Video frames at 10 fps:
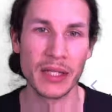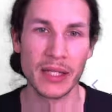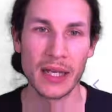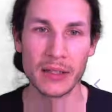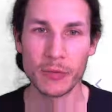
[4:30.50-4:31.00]

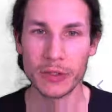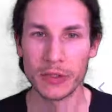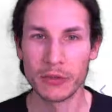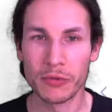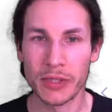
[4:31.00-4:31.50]
And what the
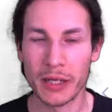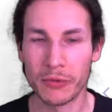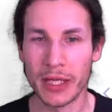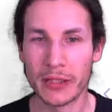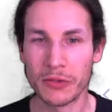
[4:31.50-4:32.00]
tool now
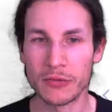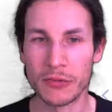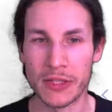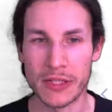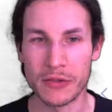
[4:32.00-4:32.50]
can do
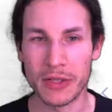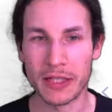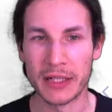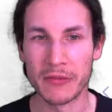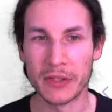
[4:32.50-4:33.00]
is you can
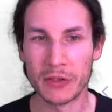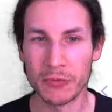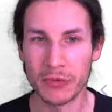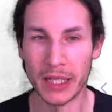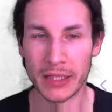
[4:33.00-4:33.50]
give it
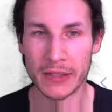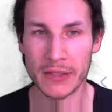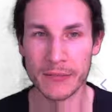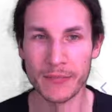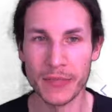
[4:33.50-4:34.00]
two
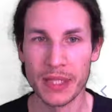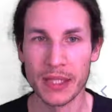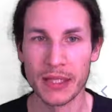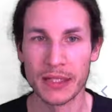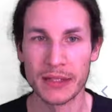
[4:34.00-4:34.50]
layers,
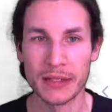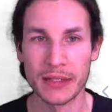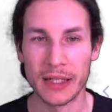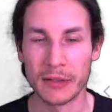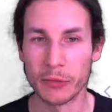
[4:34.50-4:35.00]

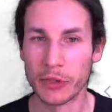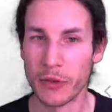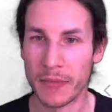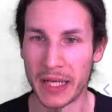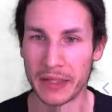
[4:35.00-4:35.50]
and it will
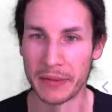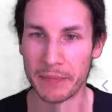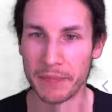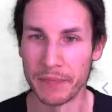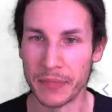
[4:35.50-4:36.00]
compare them.
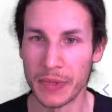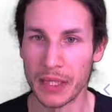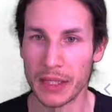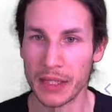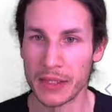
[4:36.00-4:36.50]

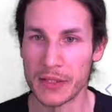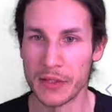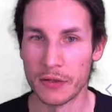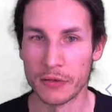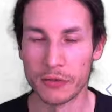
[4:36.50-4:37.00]

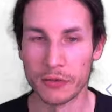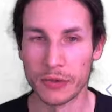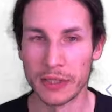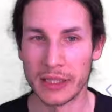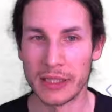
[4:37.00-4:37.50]
So
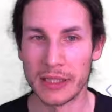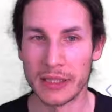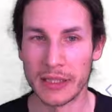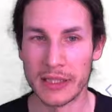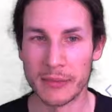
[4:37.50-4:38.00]
here
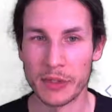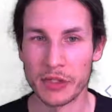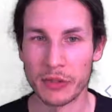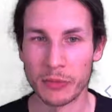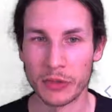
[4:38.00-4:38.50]
in this image,
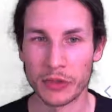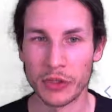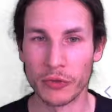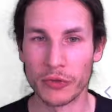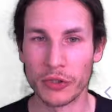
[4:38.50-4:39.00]
it will
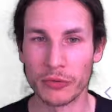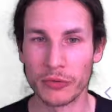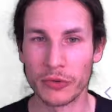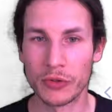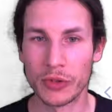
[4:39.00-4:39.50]
show you
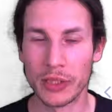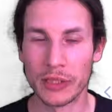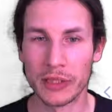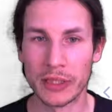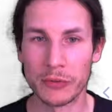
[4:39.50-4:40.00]

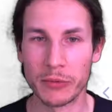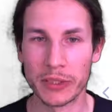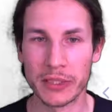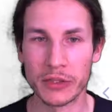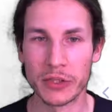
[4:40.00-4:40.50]
it will
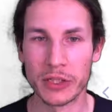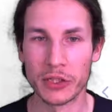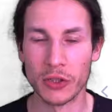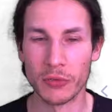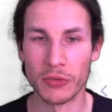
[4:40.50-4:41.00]
essentially
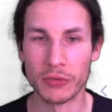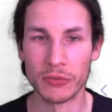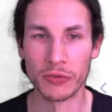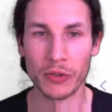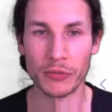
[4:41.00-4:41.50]
show
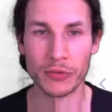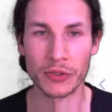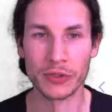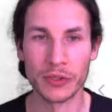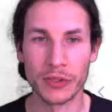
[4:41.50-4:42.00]
you
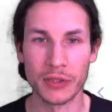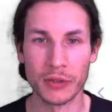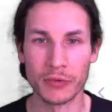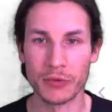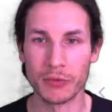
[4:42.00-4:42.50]

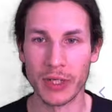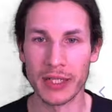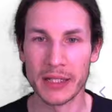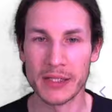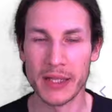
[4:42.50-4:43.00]
those two
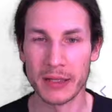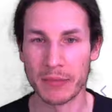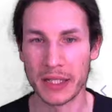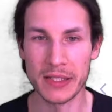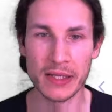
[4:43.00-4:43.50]
layers side
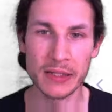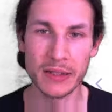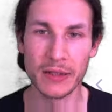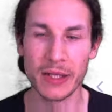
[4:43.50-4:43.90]
by side.